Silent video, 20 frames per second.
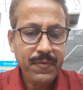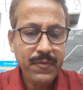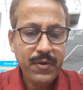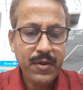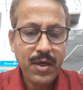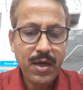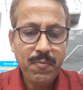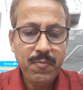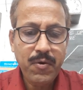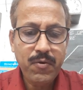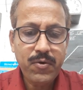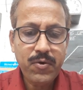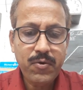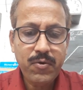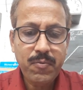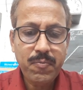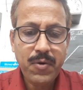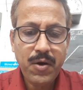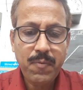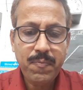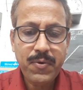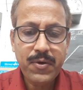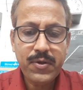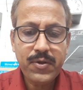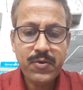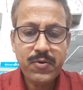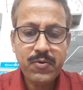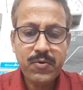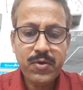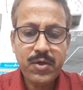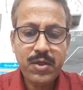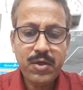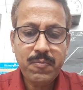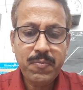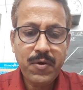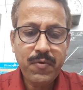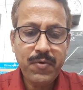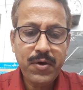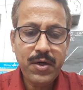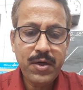The above two properties together
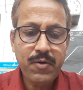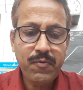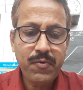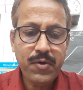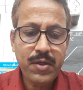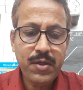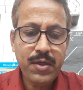provide it